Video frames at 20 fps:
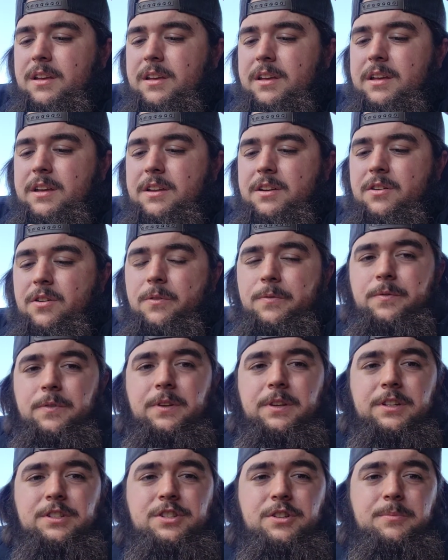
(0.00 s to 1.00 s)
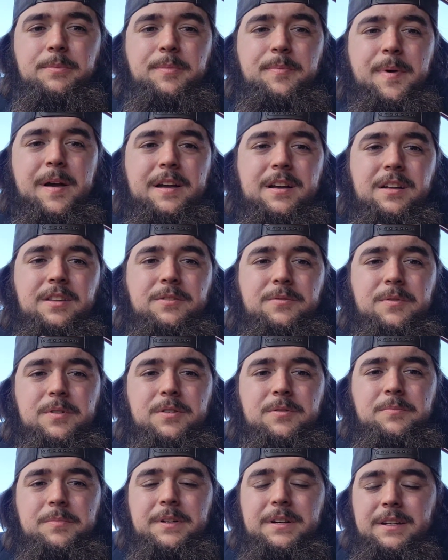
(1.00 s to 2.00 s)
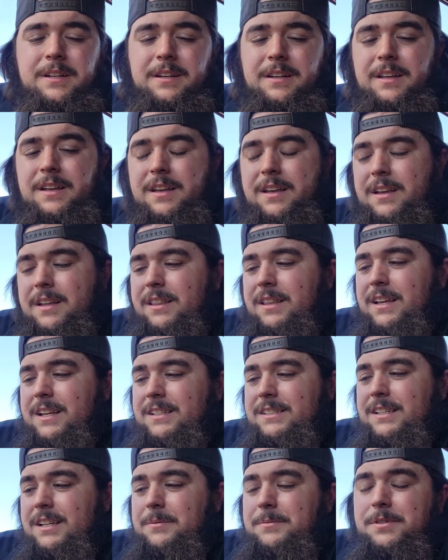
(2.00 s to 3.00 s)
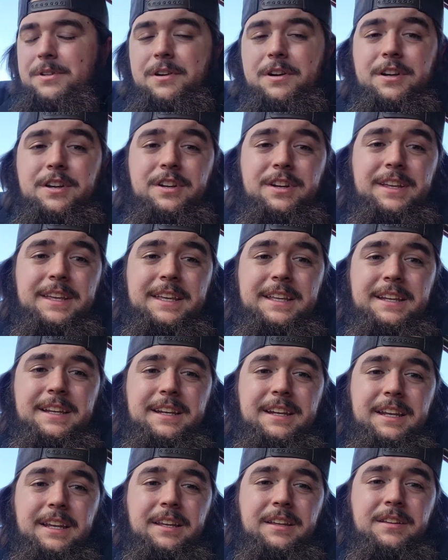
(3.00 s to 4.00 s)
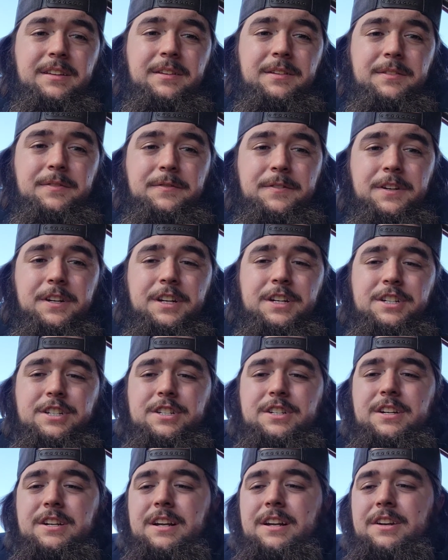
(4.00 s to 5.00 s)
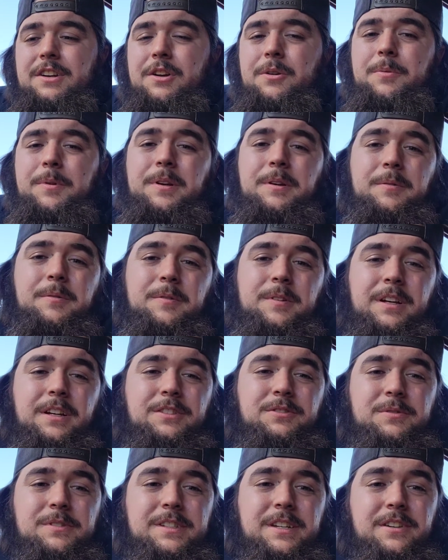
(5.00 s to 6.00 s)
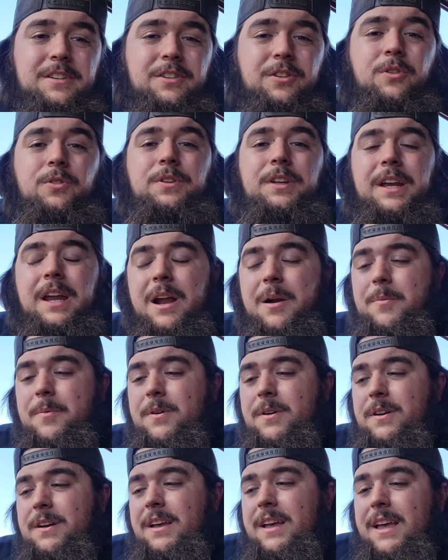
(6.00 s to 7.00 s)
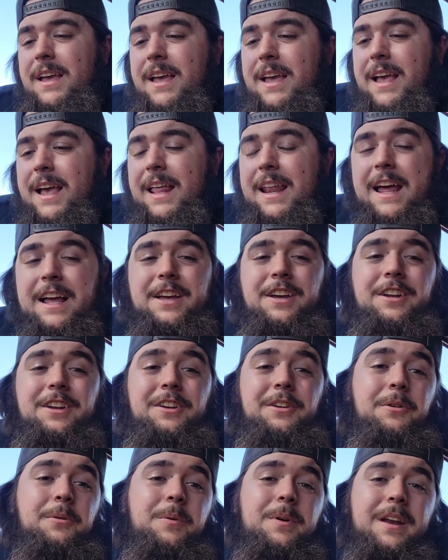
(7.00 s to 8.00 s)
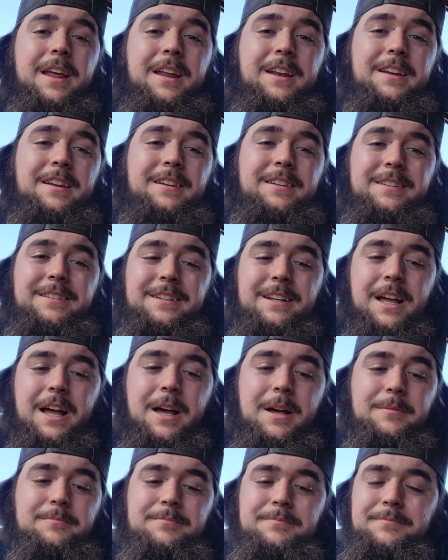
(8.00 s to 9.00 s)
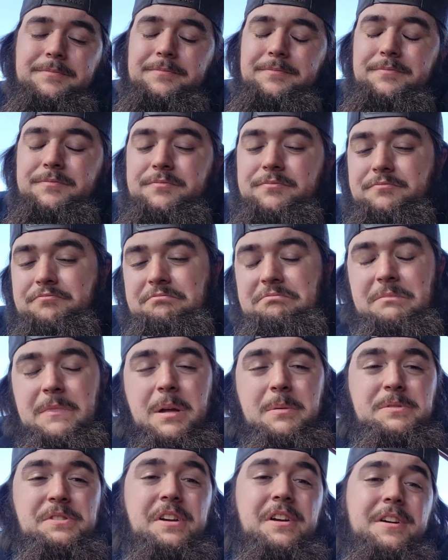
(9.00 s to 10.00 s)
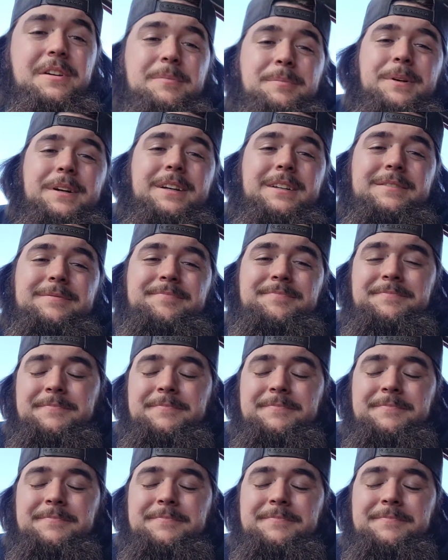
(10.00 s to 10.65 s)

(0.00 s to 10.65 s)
and hopefully she'll be back on the road. But like I said, I'm sorry I couldn't get any footage. Nobody else was here to hold the camera, and I couldn't do it one-handed. I'm sorry, but